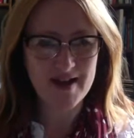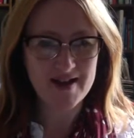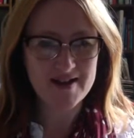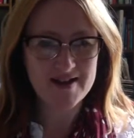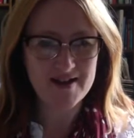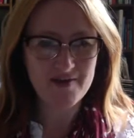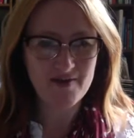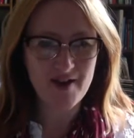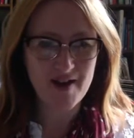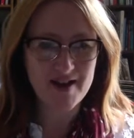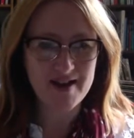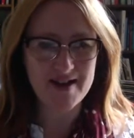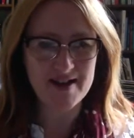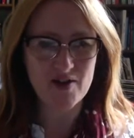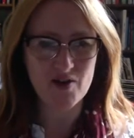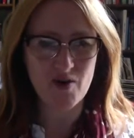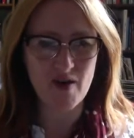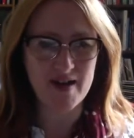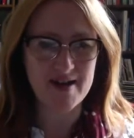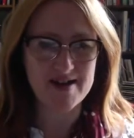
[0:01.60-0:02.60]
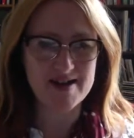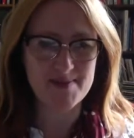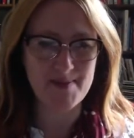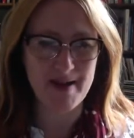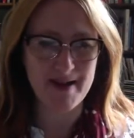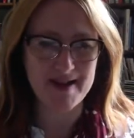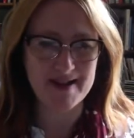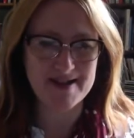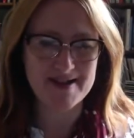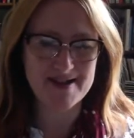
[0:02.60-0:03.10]
Defining grey
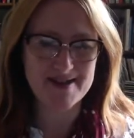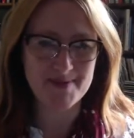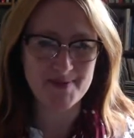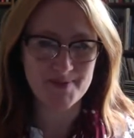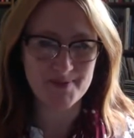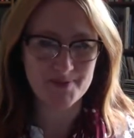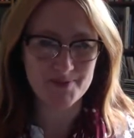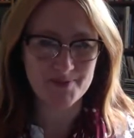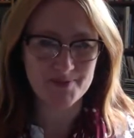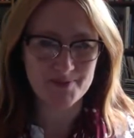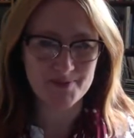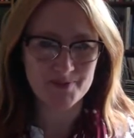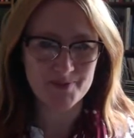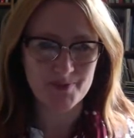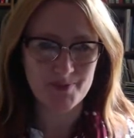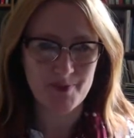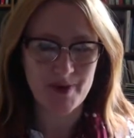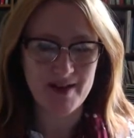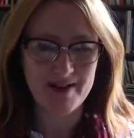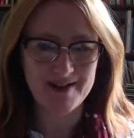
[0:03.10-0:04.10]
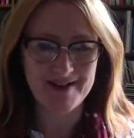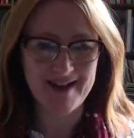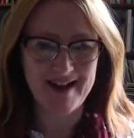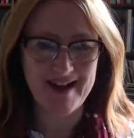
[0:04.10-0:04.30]
space. Well,